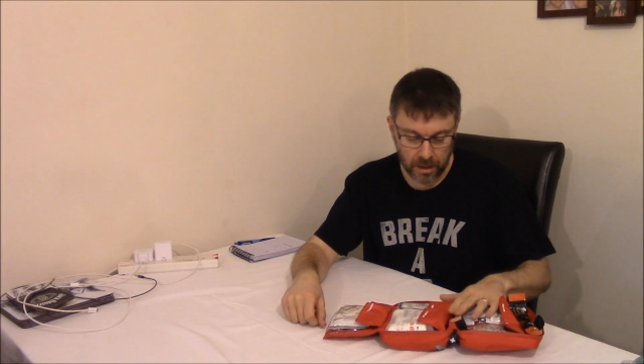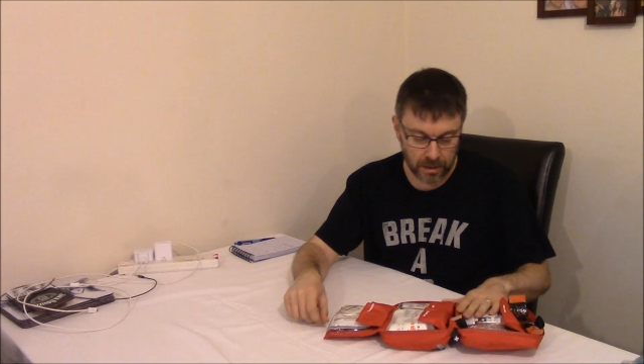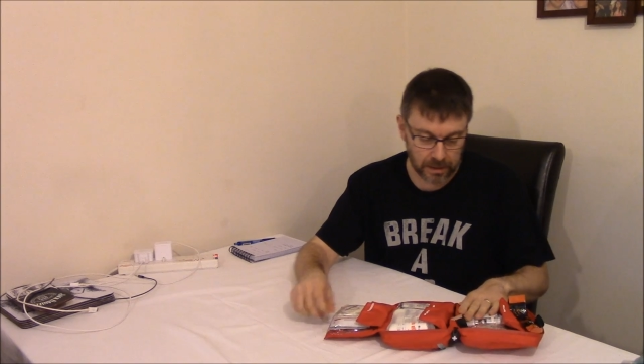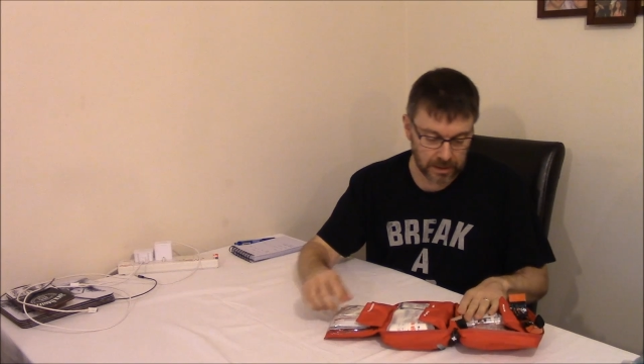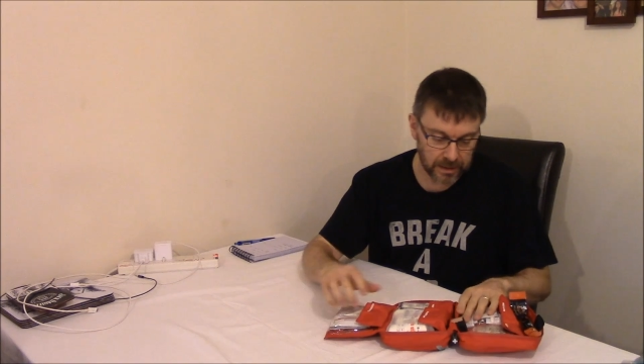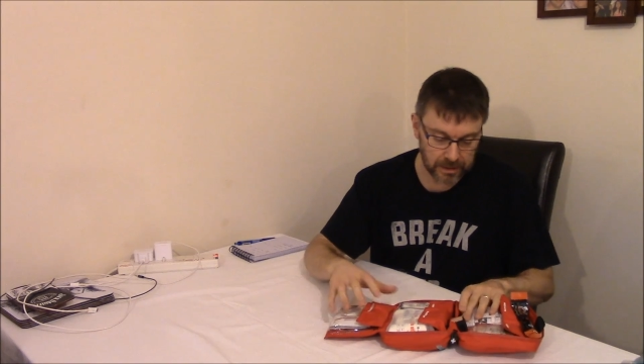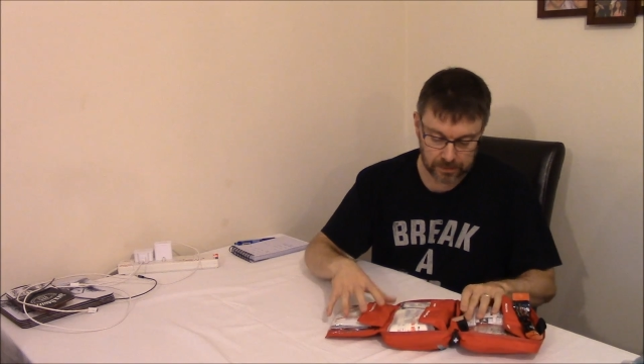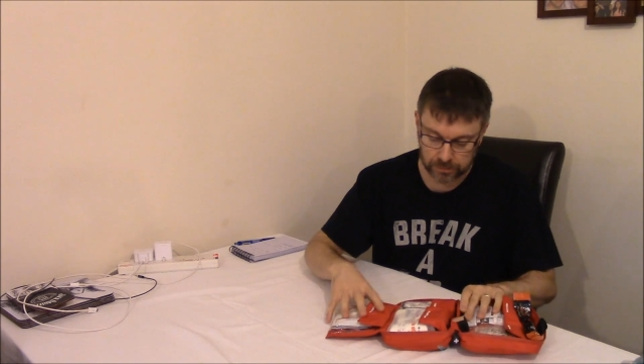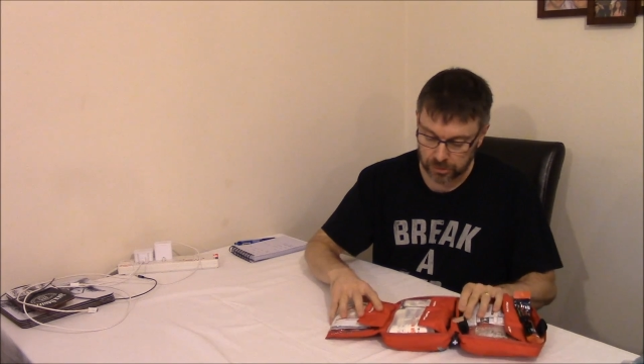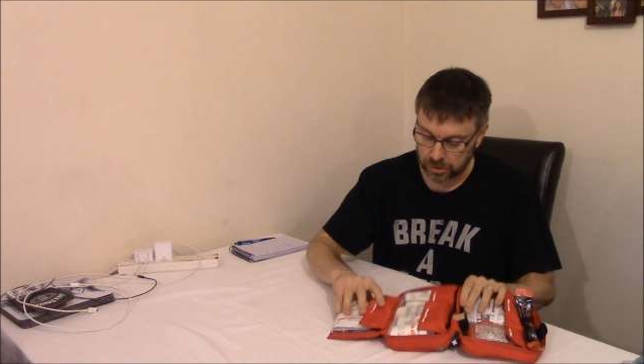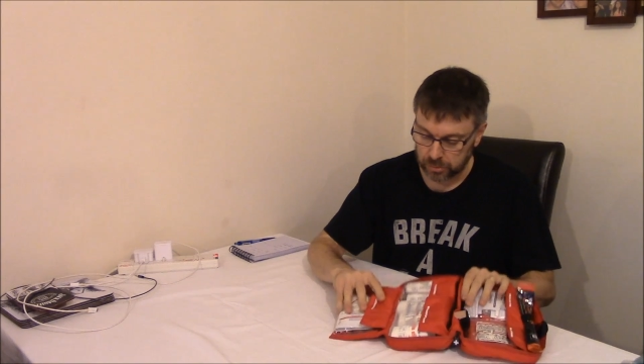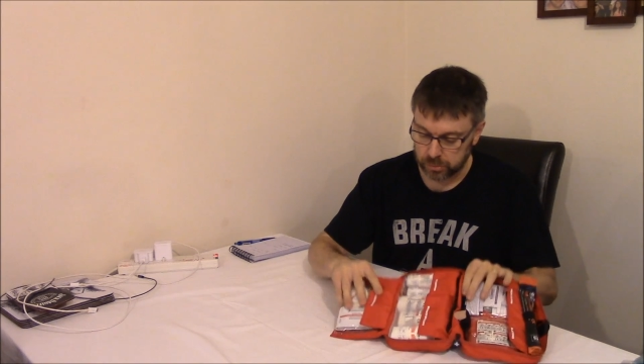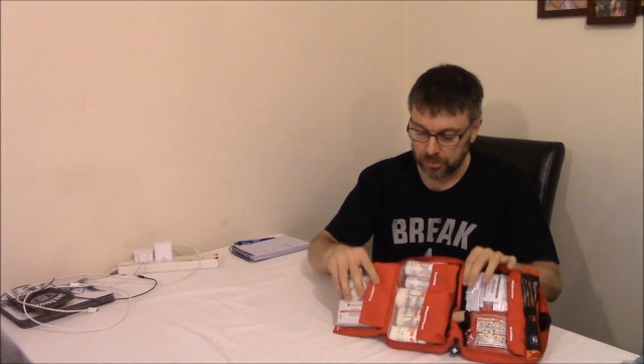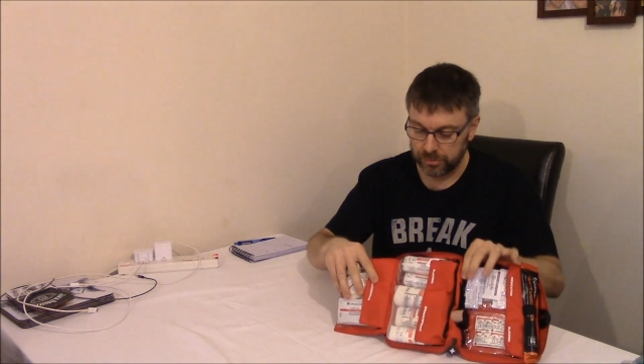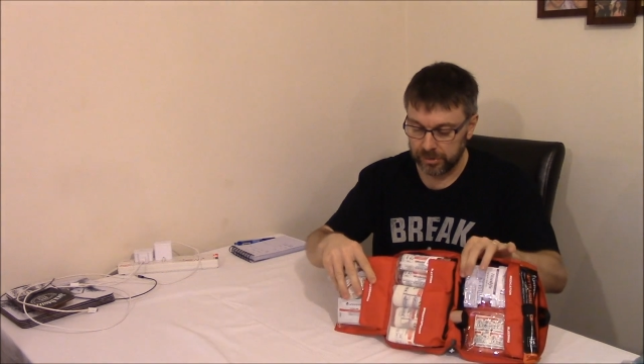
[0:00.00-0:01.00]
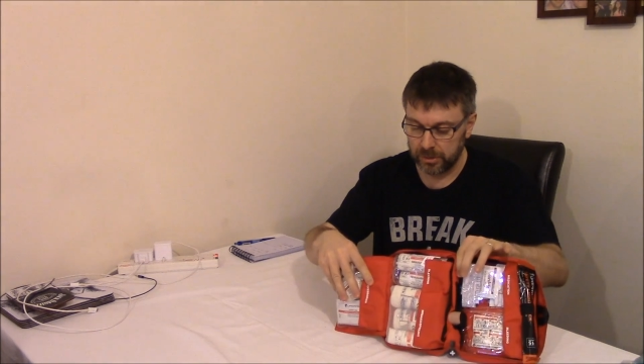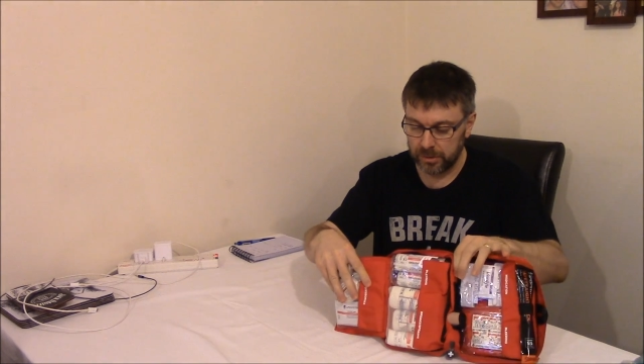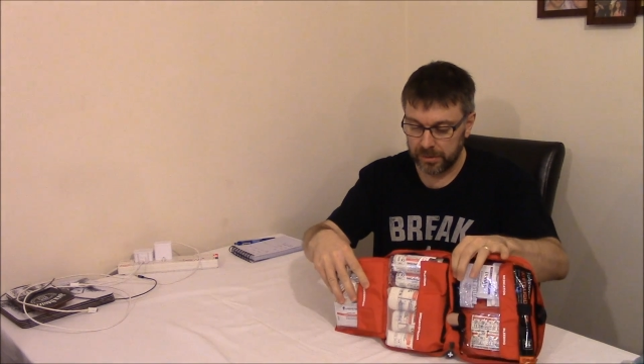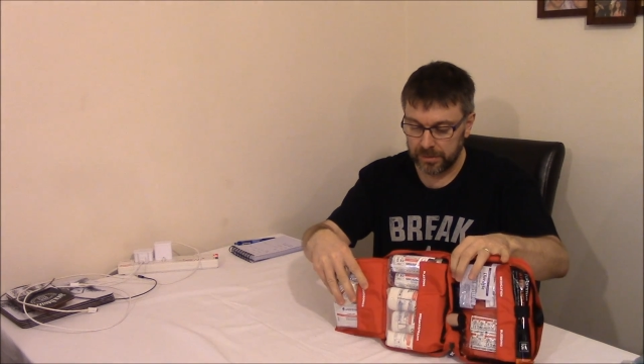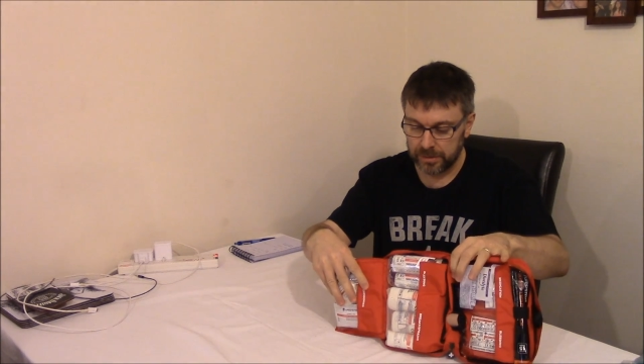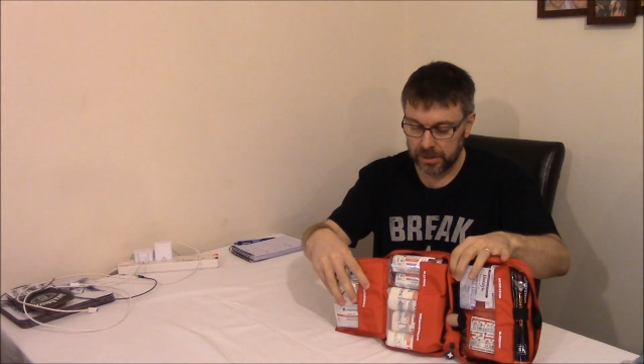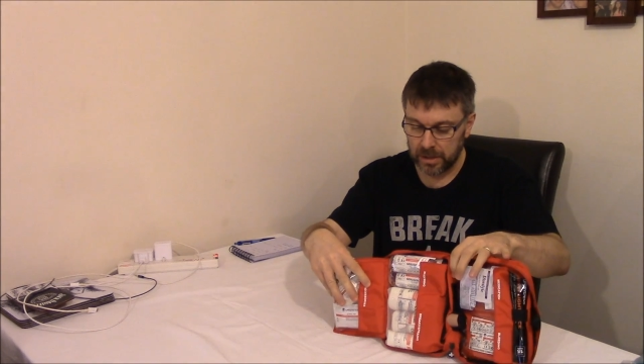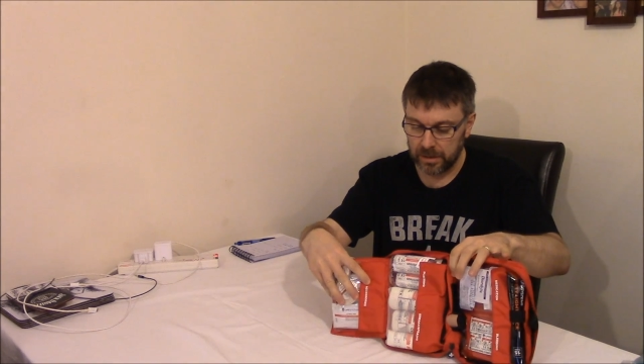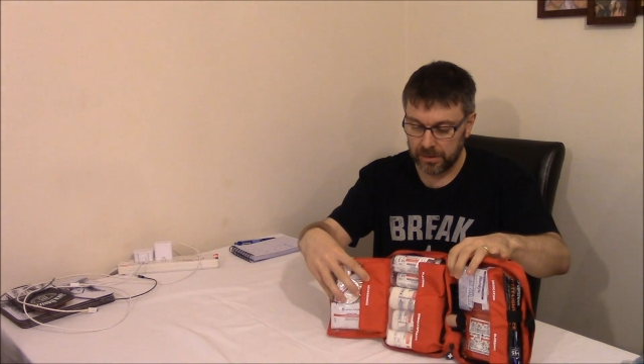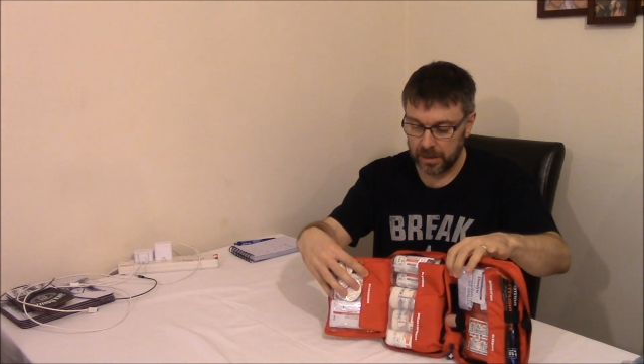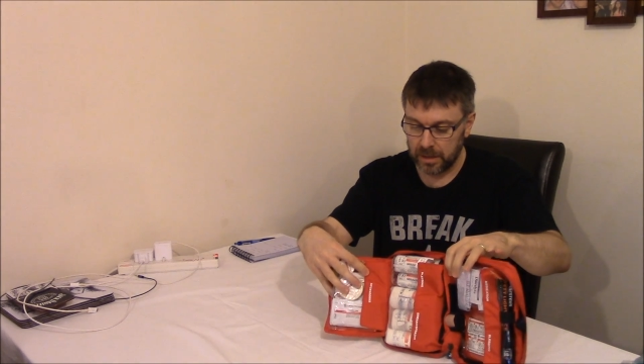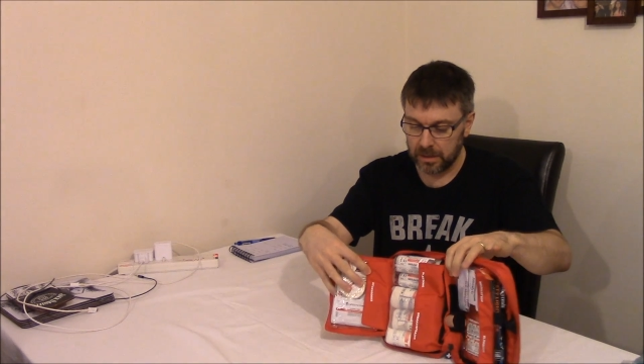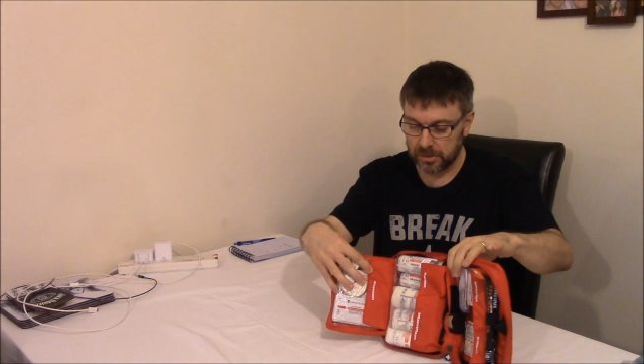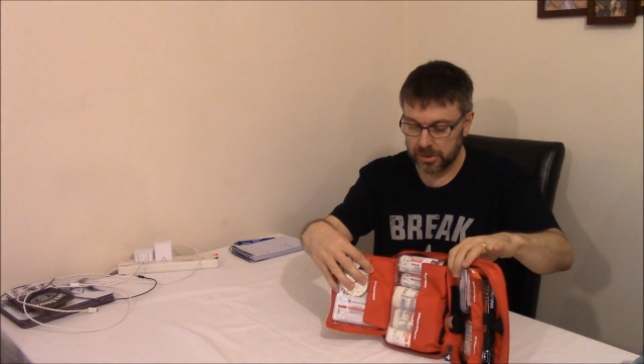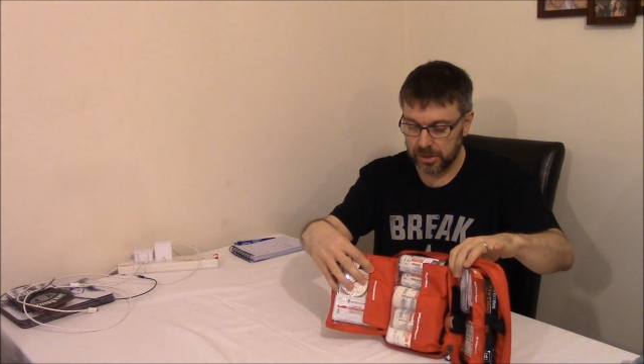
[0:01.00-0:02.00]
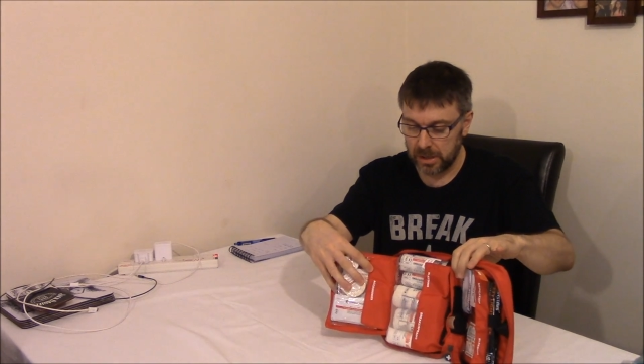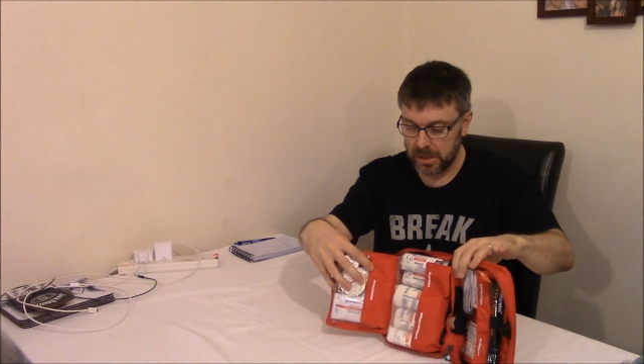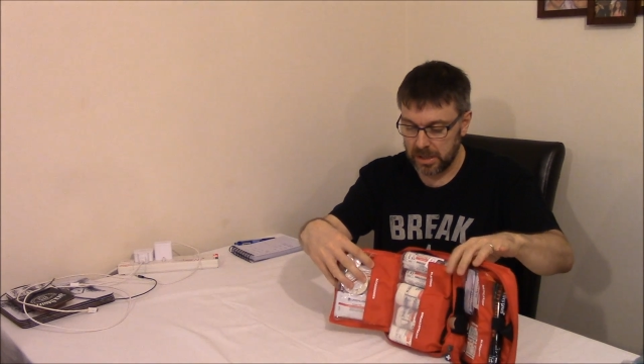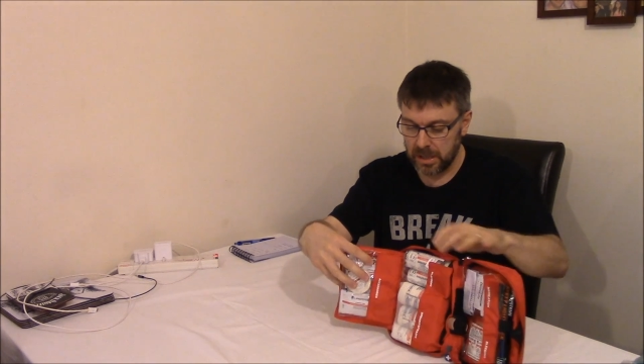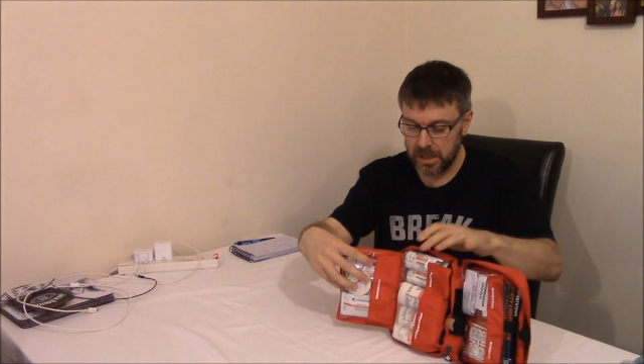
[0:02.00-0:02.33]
I'm just wondering if there's anything else in